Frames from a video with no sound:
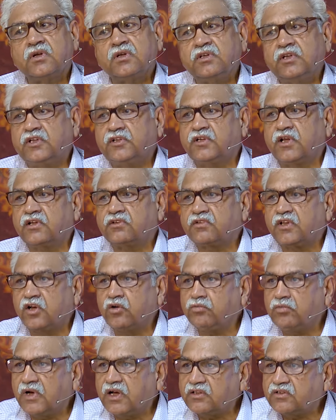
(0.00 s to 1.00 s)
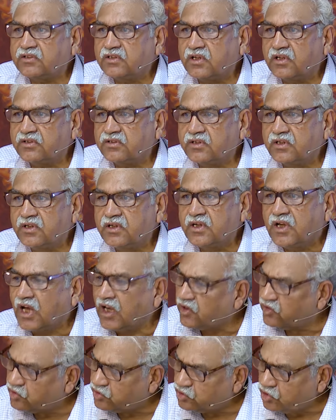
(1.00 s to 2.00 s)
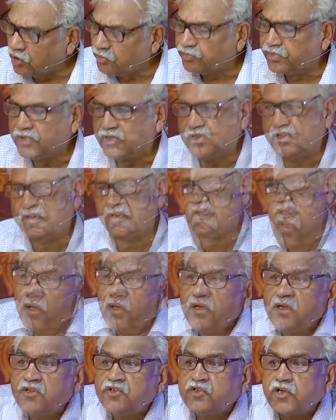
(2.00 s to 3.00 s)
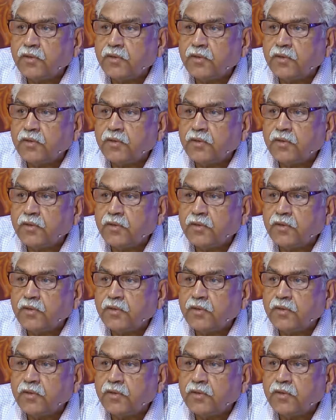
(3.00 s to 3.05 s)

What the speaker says: These are tanmatras. I stop here.